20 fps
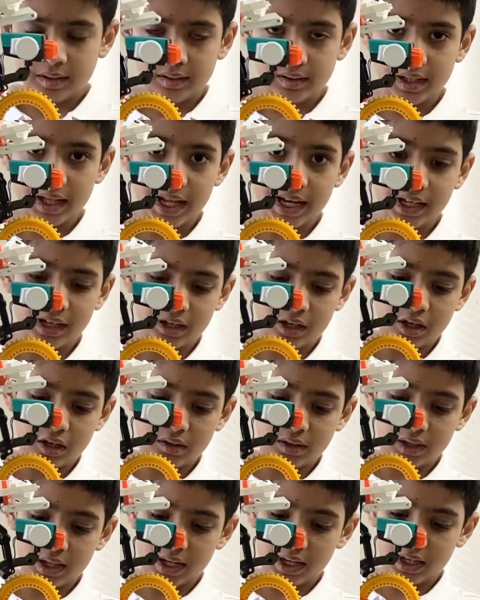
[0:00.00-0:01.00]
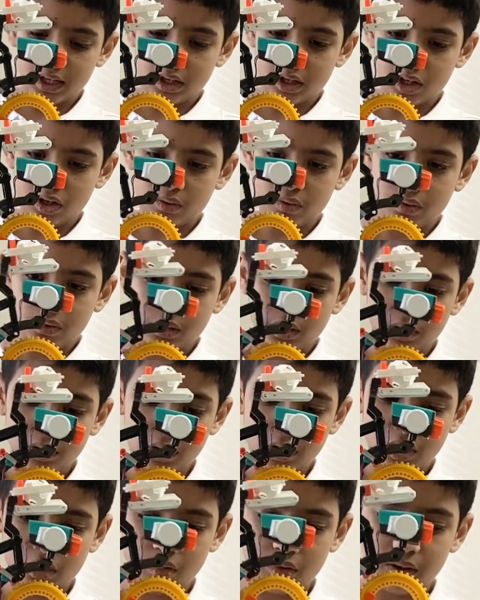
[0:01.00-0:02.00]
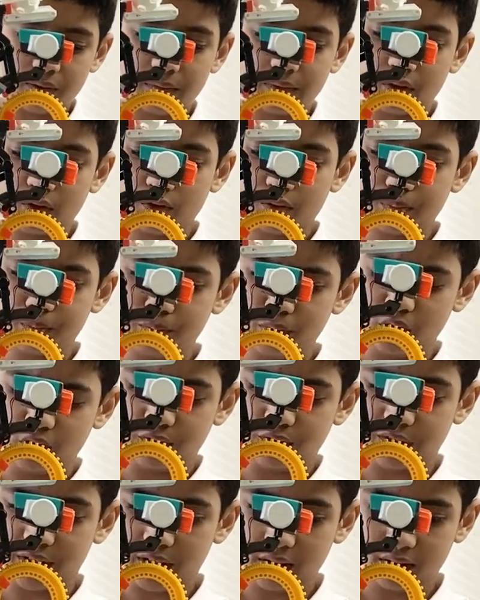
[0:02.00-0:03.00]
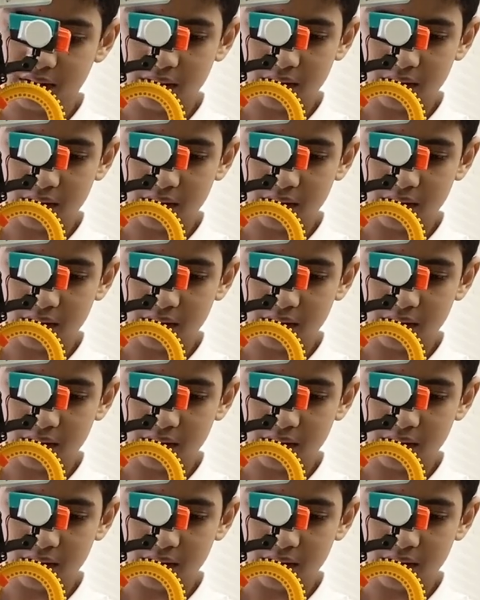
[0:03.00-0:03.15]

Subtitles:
Let it go, let it go. The coding wheel's moving.